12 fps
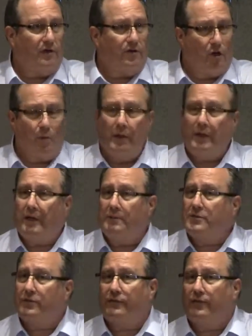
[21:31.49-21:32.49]
Nobody
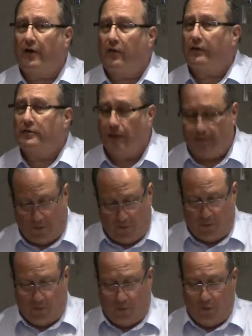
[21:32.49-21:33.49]
comes to the Father except
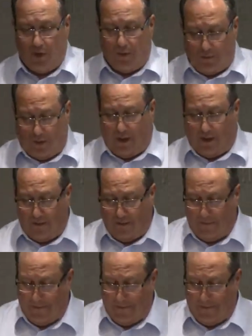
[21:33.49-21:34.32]
through me.